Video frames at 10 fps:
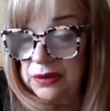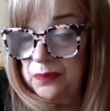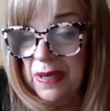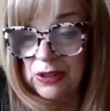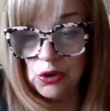
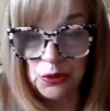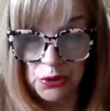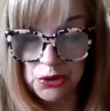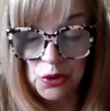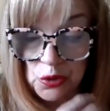make sure your
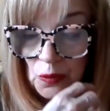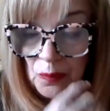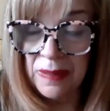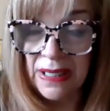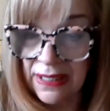social
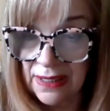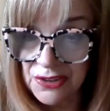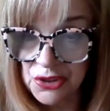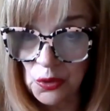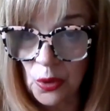media
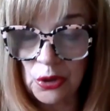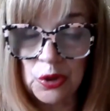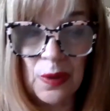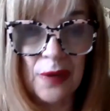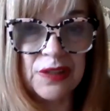is in order.
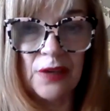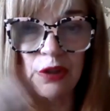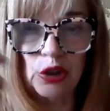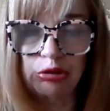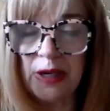You have to have
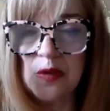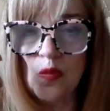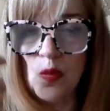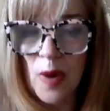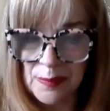a great
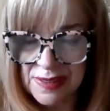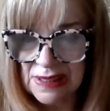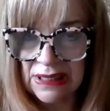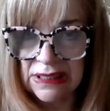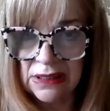
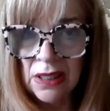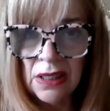website.